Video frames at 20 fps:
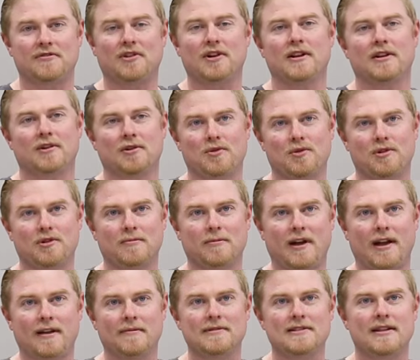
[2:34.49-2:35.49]
for intercooler
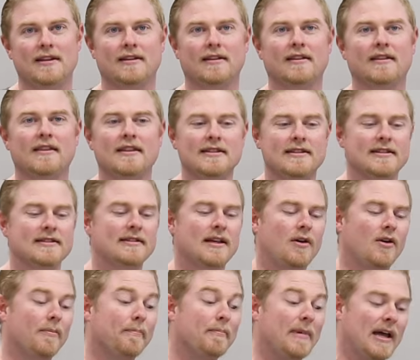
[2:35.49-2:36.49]
pipes. This is
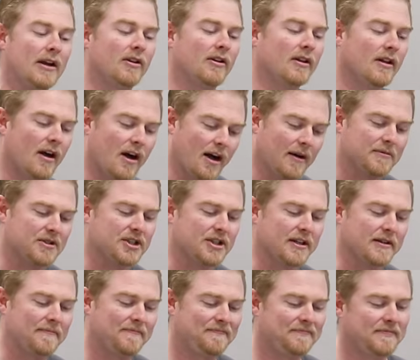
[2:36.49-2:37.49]
our metal
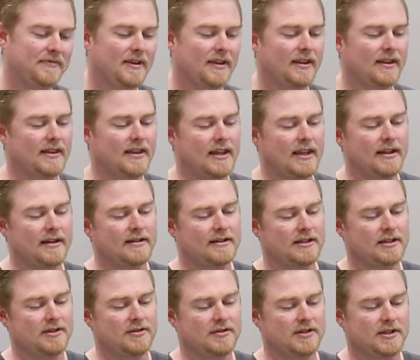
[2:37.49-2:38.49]
option
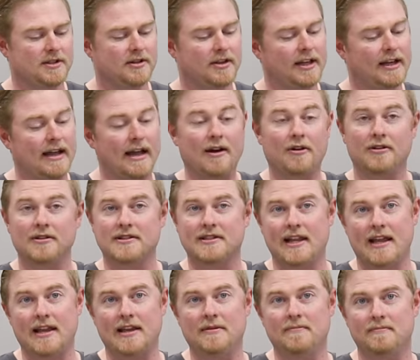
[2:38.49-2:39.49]
that you still get our
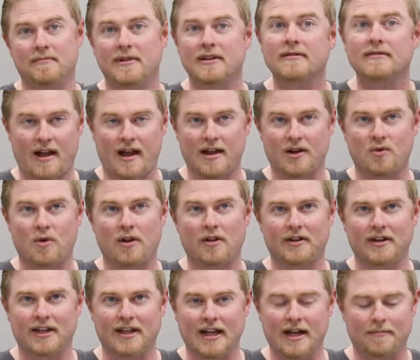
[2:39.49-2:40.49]
same high
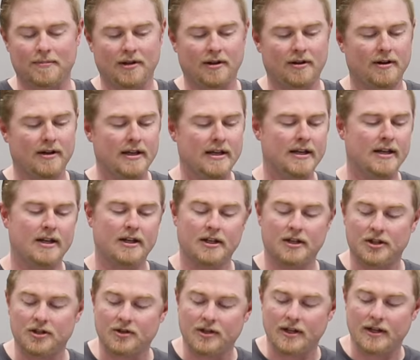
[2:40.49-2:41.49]
quality coupler,
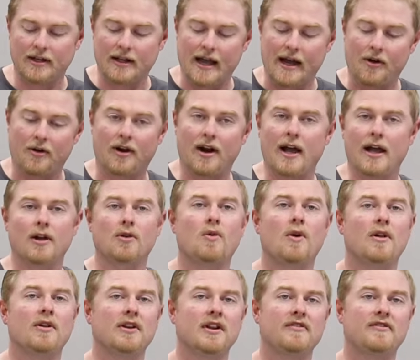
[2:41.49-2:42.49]
you get our high
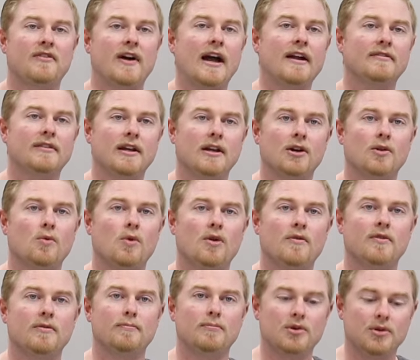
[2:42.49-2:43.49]
quality 5-layer
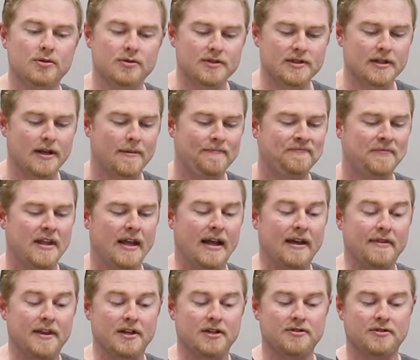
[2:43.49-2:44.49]
woven boots,
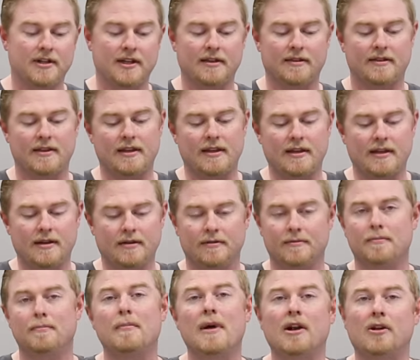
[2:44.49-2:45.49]
and then you get the
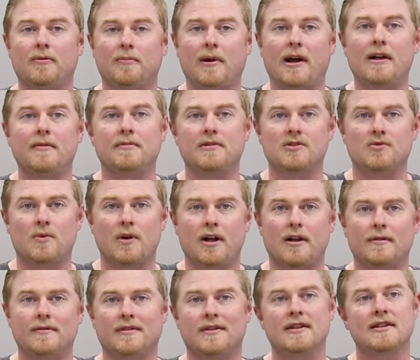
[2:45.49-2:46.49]
metal pipe as
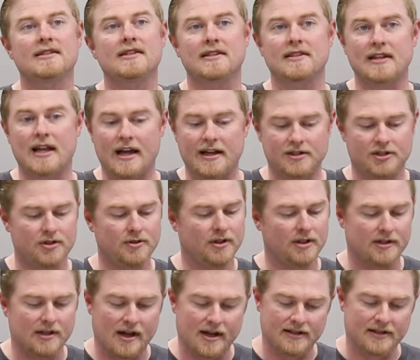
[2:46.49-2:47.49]
well. This is nice, you
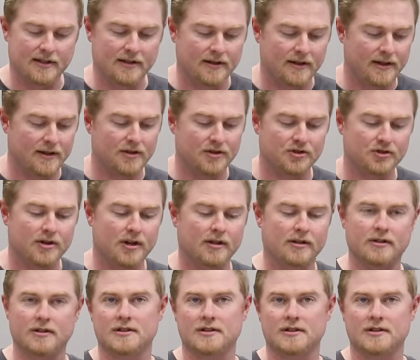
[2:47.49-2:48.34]
can toss it in your truck